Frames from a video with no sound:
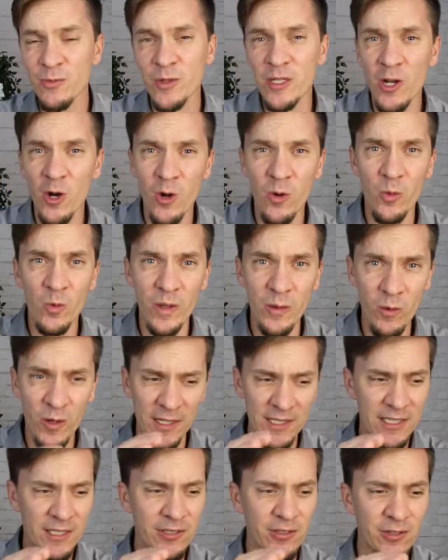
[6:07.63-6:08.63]
We
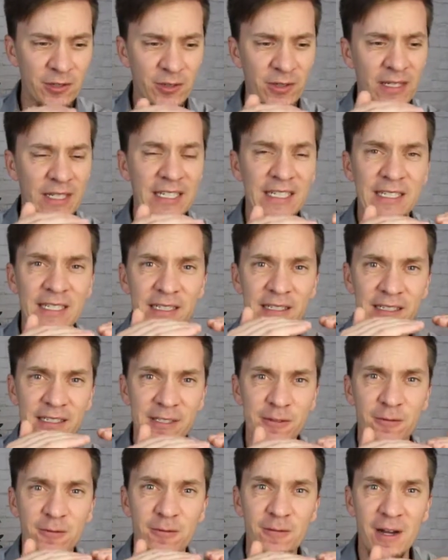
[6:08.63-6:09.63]
want to
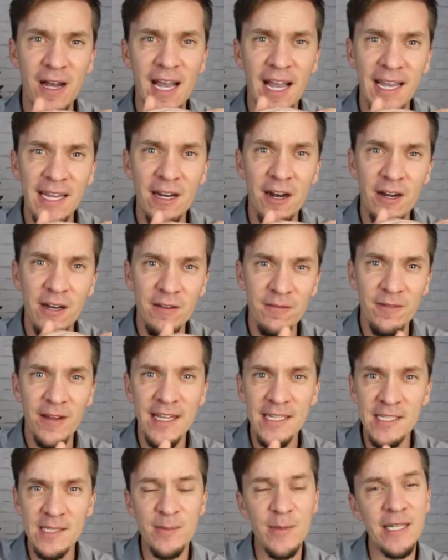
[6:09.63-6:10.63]
define our
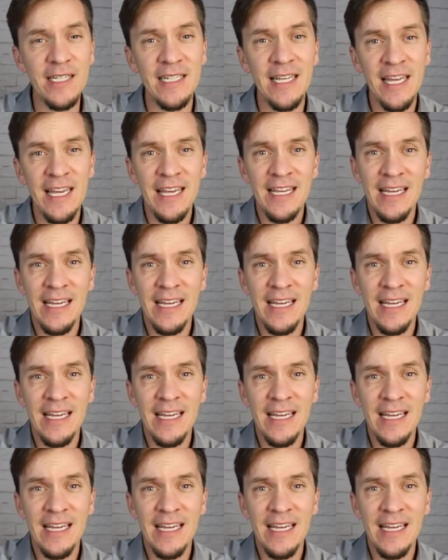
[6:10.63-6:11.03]
investment,